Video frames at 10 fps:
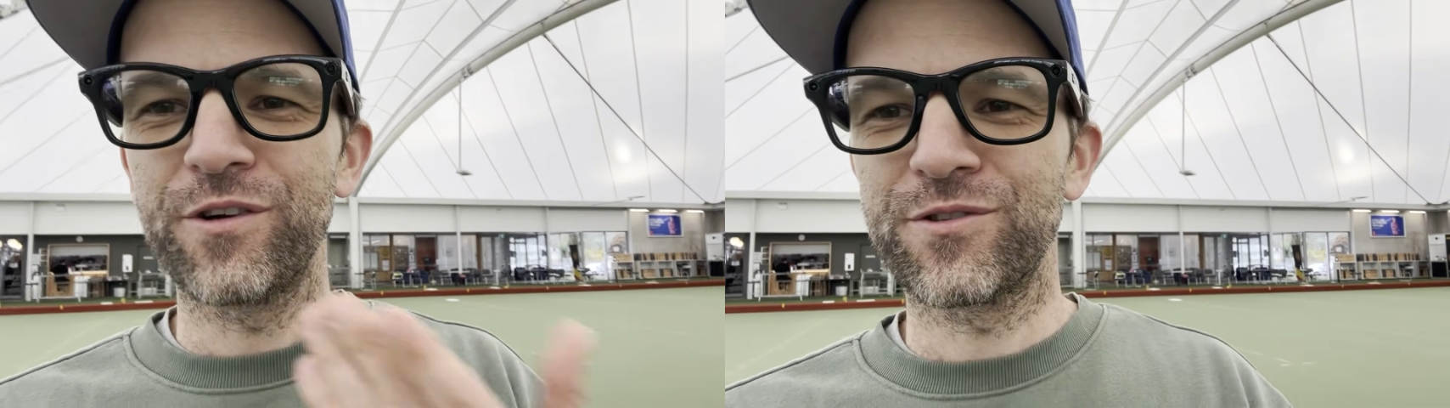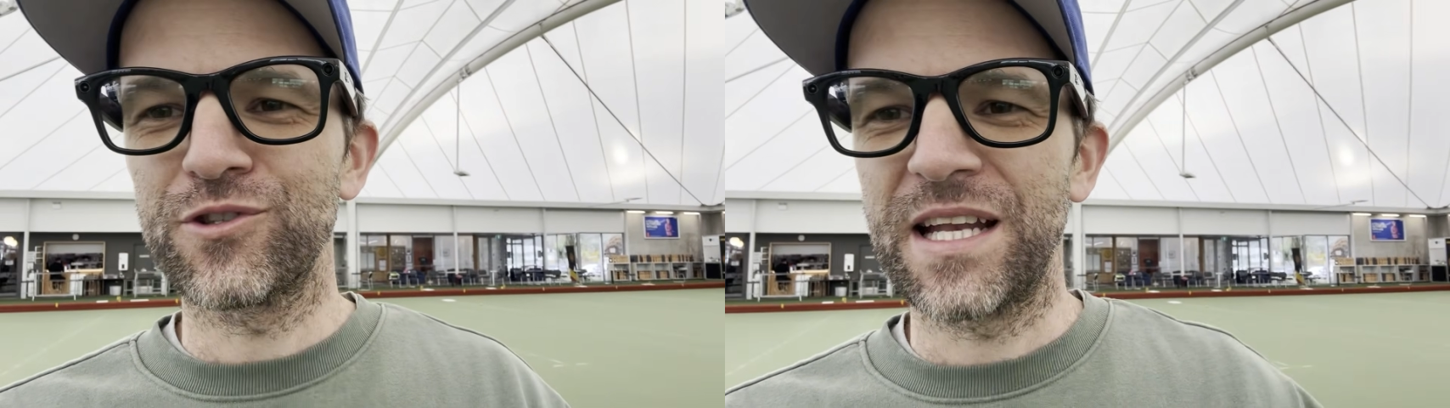
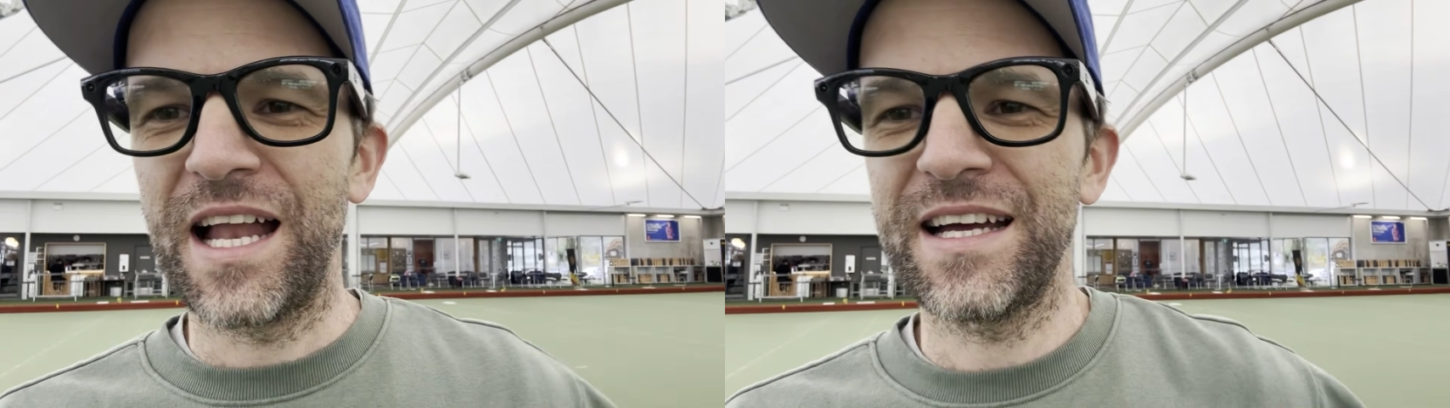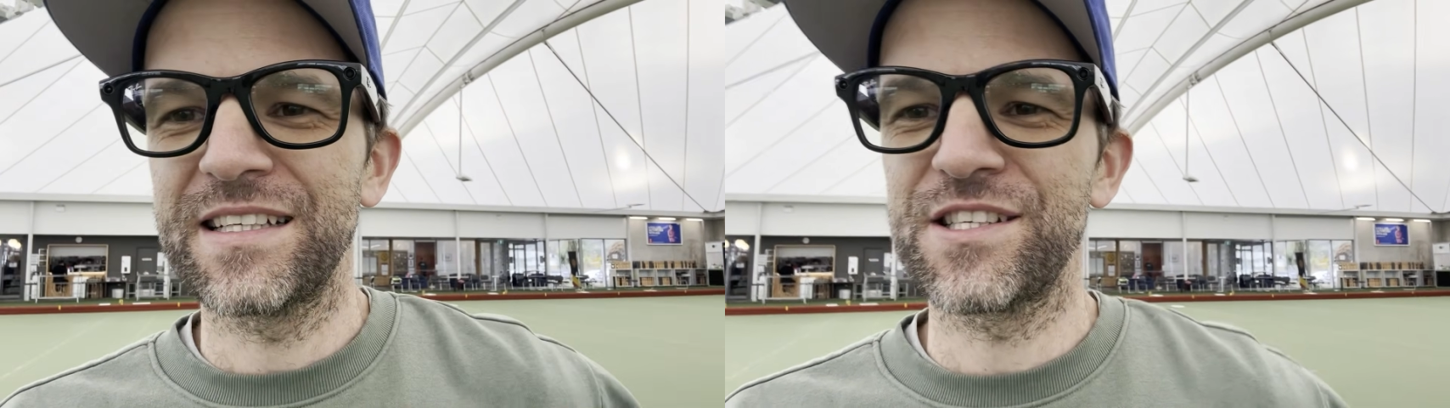to do
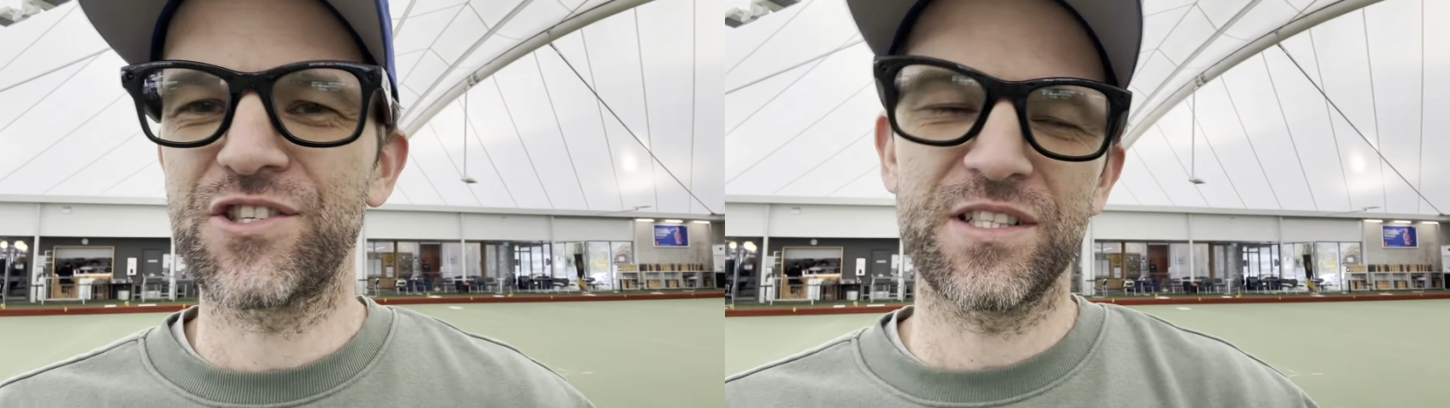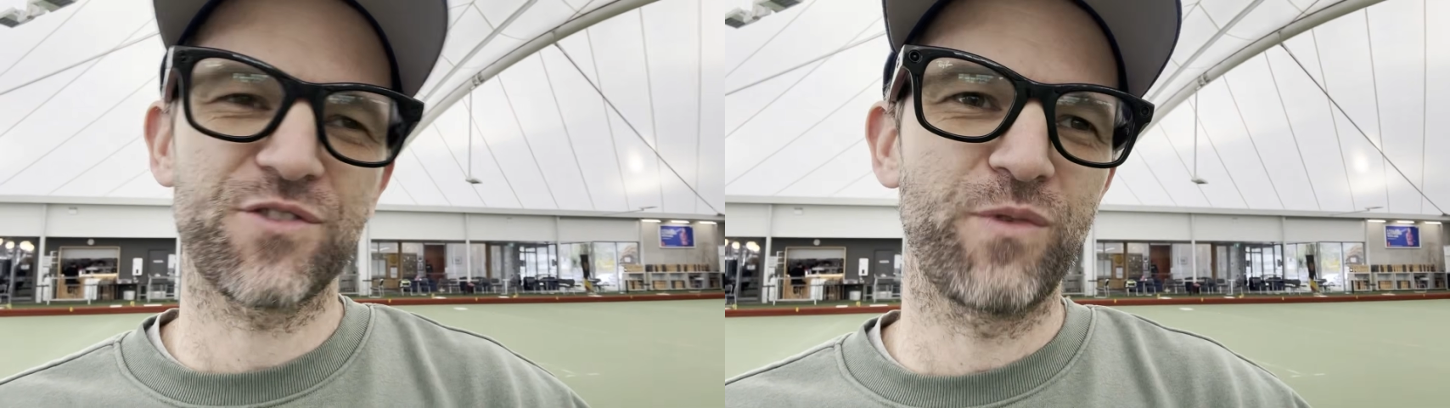today is
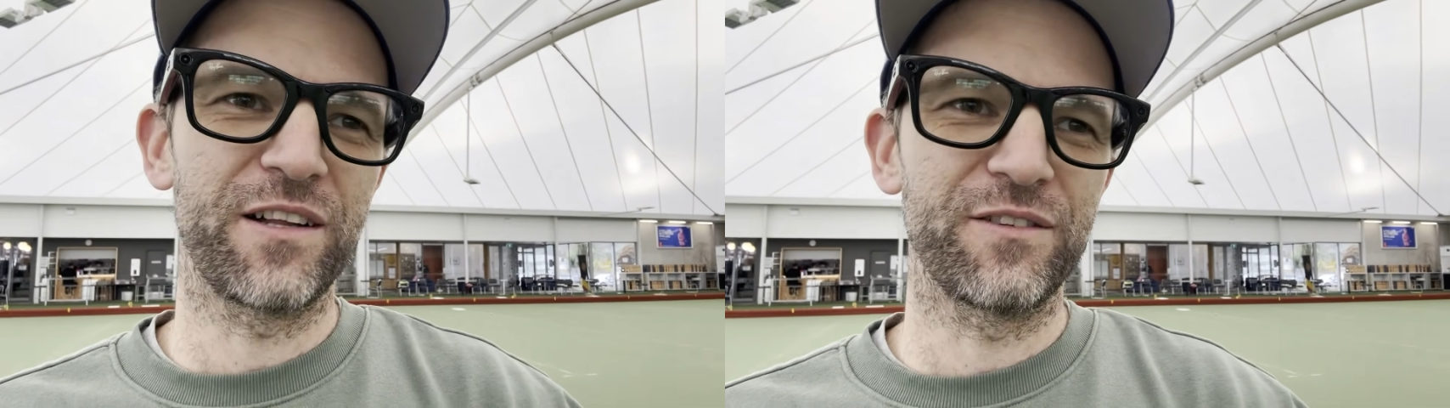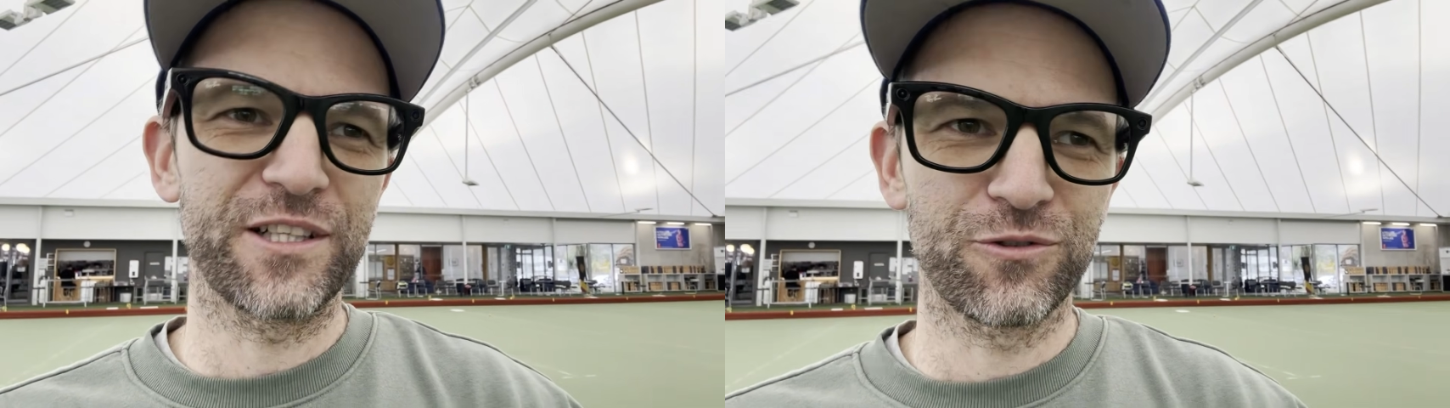just run a
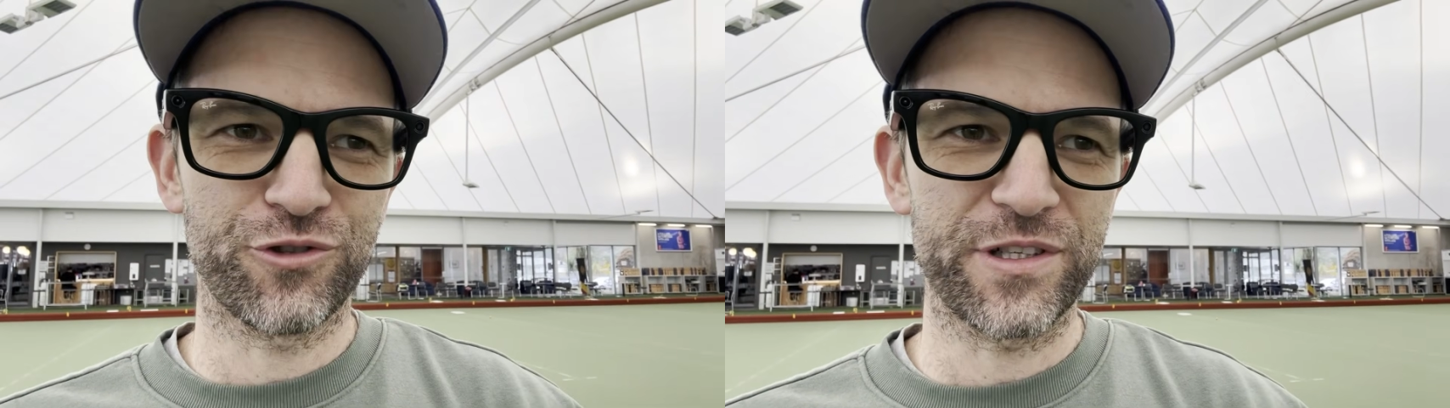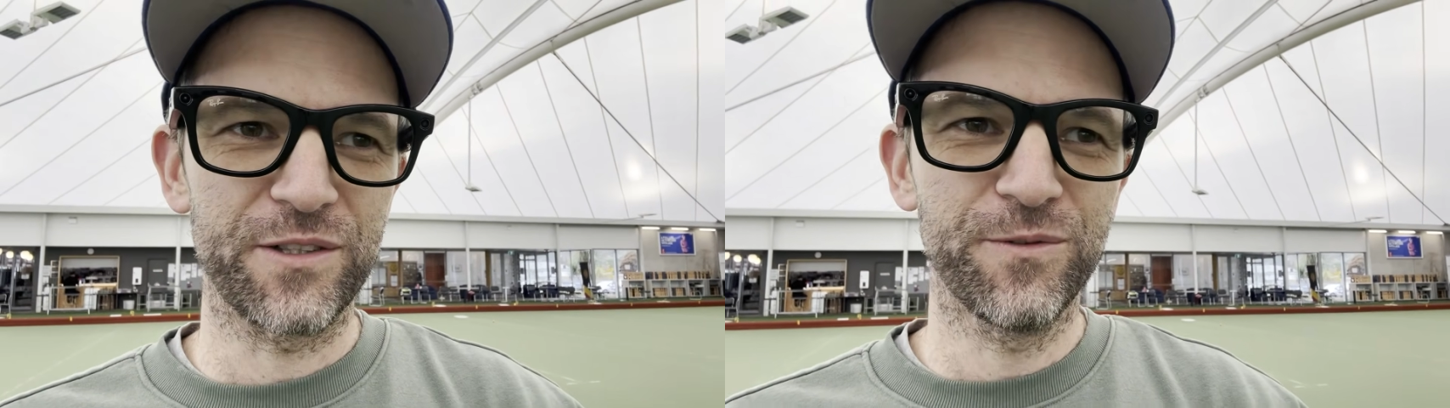little
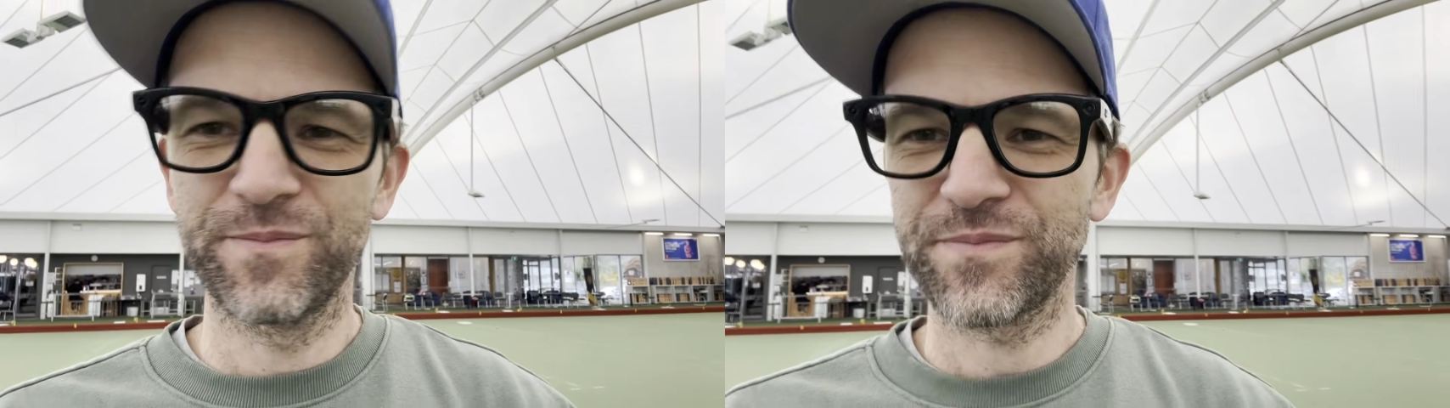drill